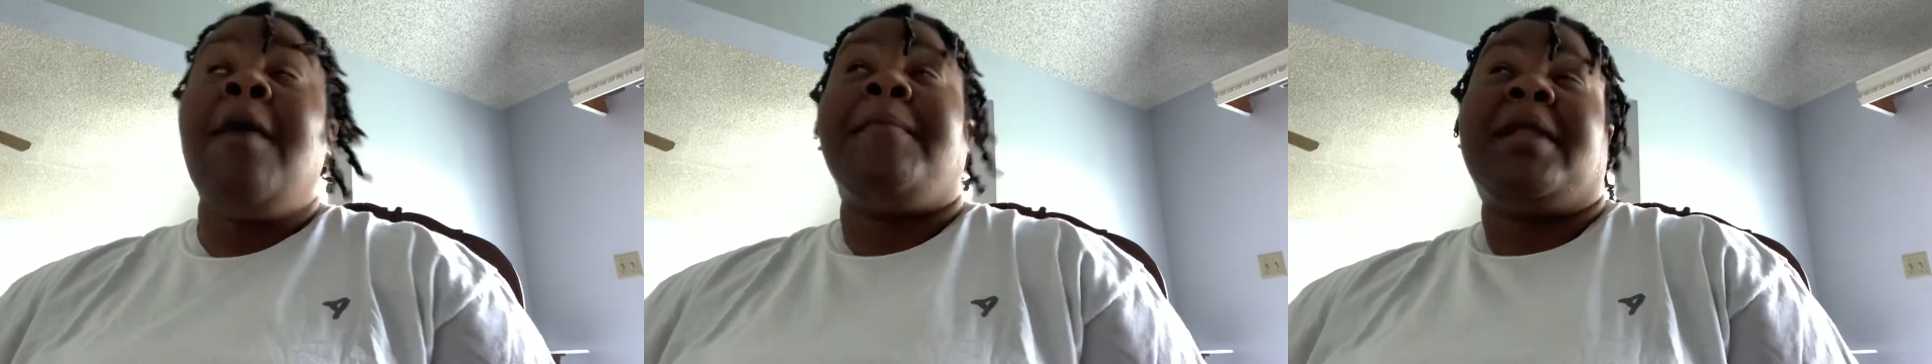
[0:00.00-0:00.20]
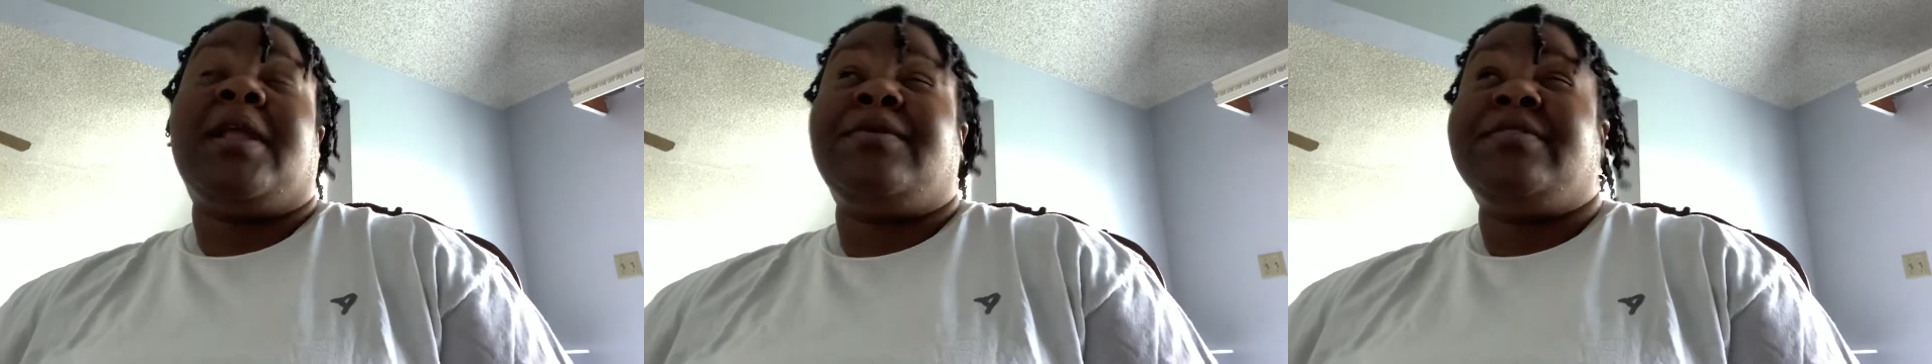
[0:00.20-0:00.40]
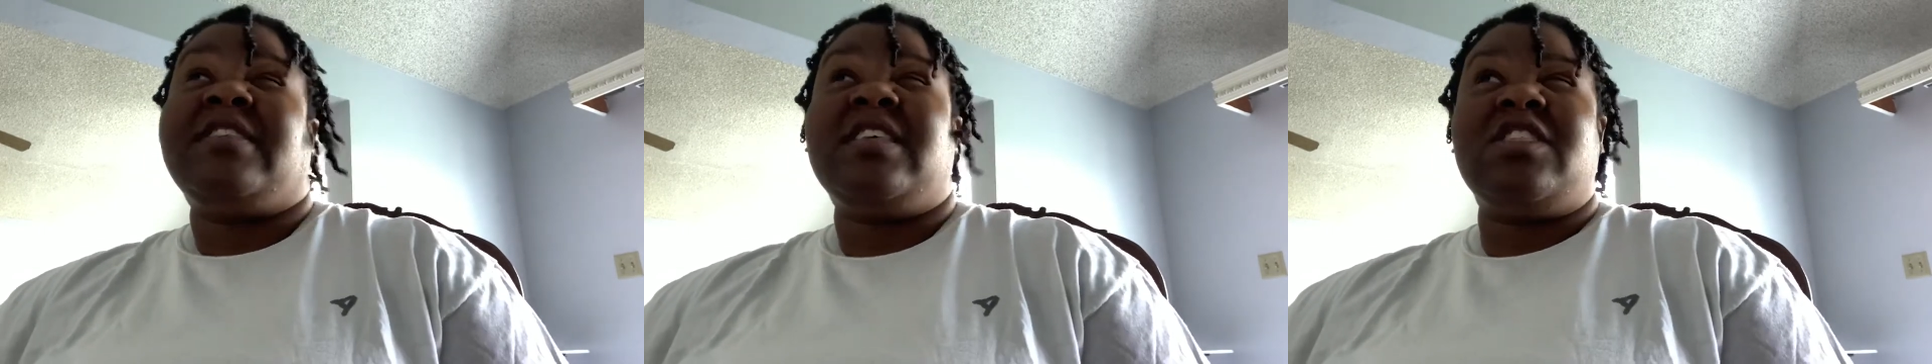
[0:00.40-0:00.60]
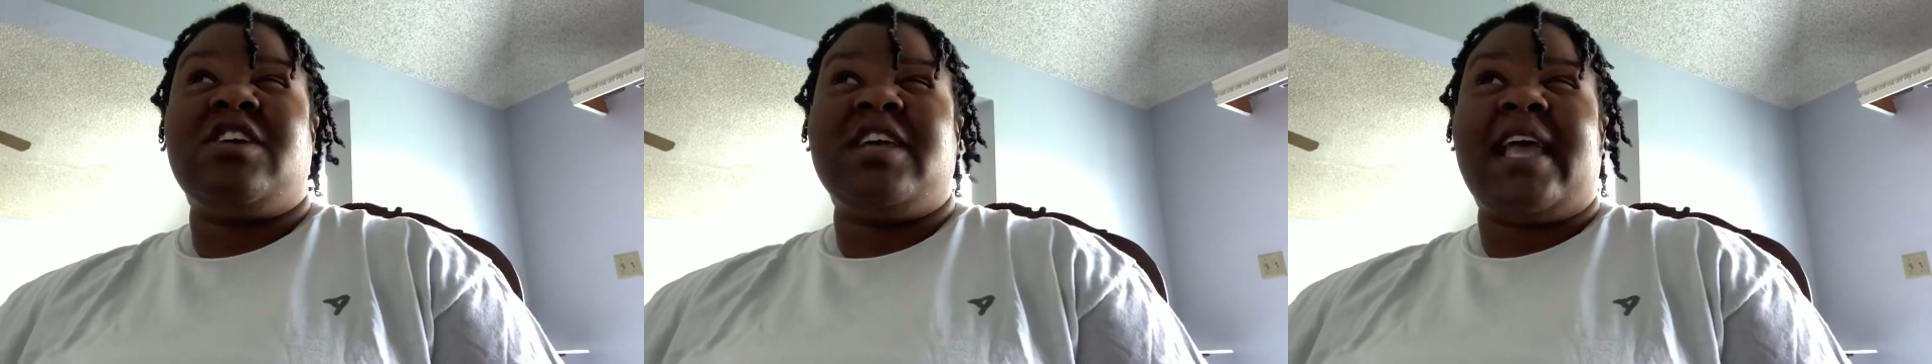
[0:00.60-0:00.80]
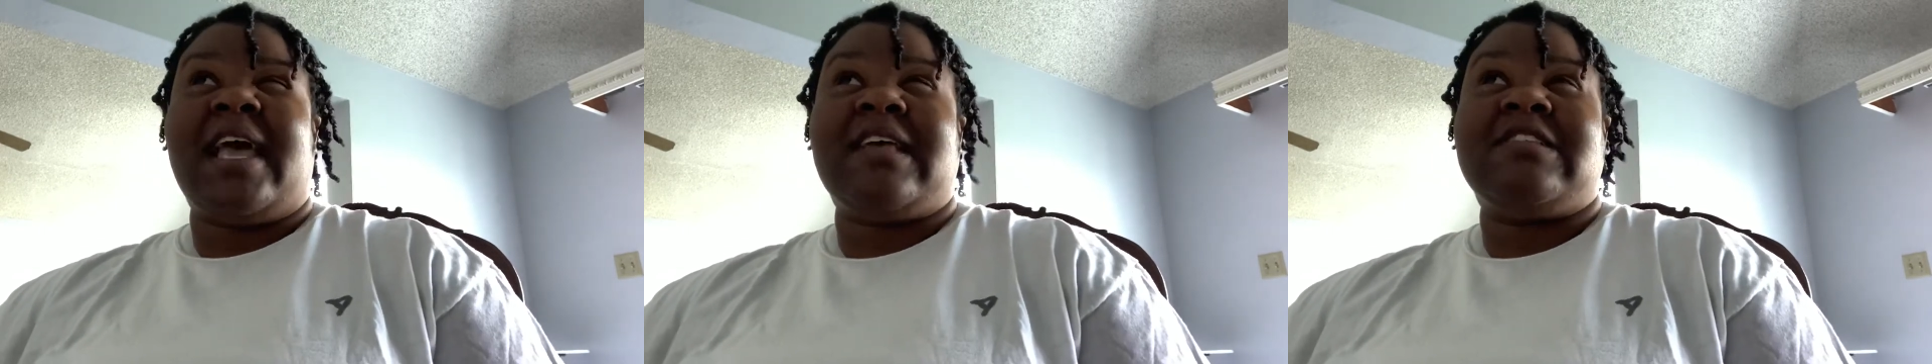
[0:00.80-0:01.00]
but I was in
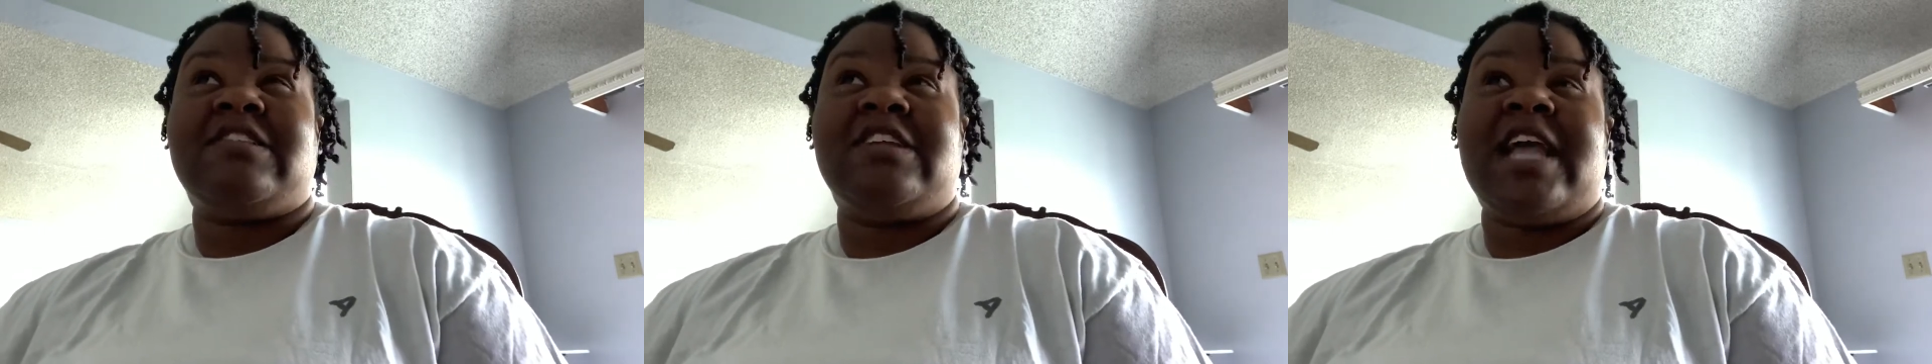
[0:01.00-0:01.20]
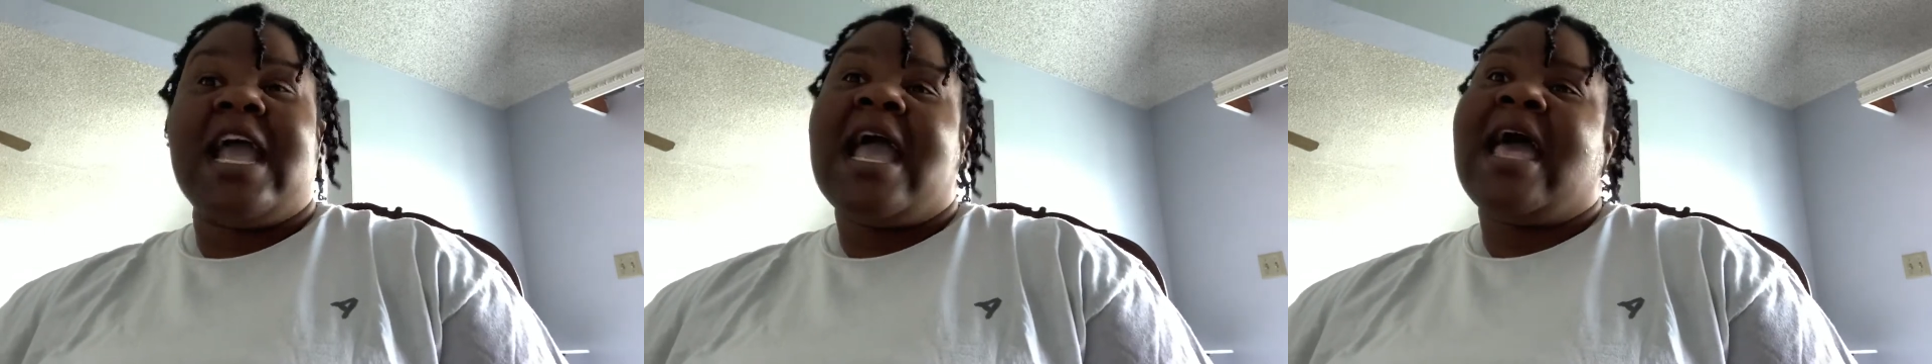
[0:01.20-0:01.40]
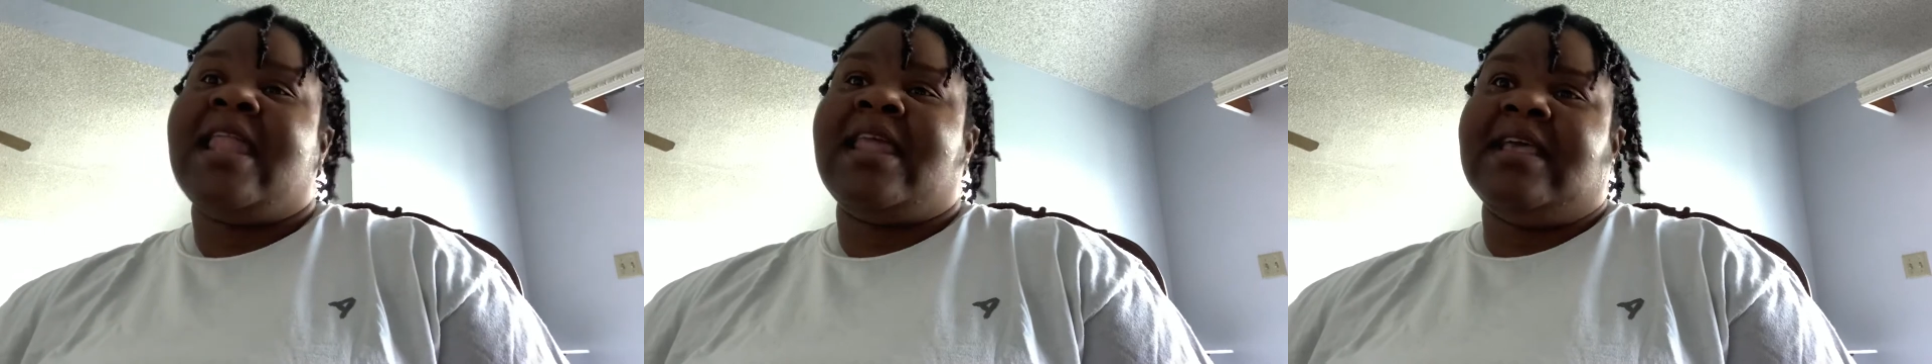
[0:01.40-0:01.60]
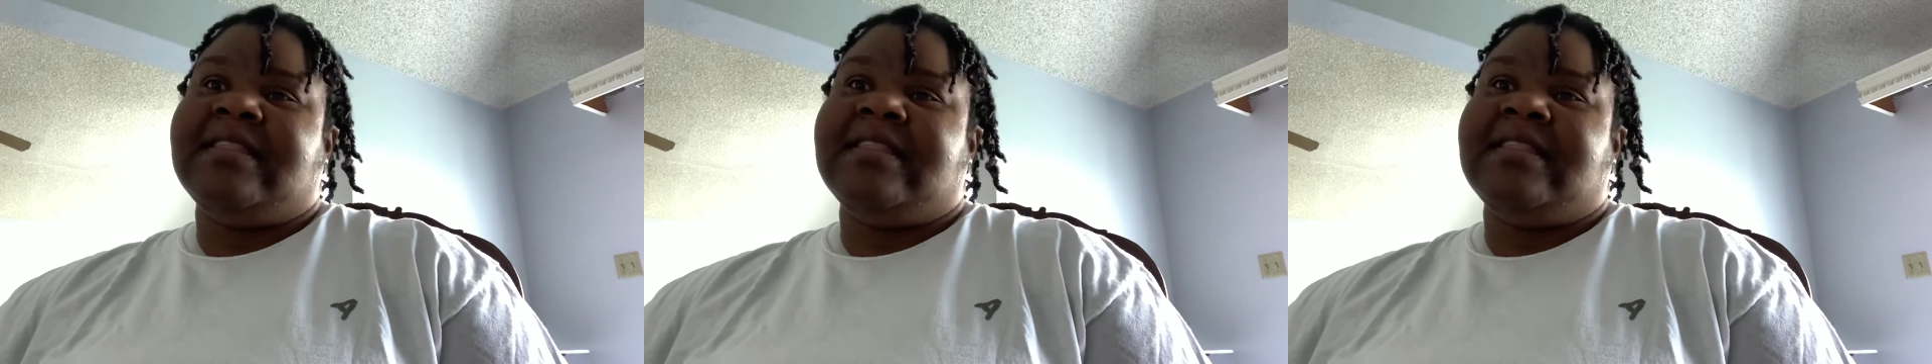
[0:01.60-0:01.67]
there yesterday and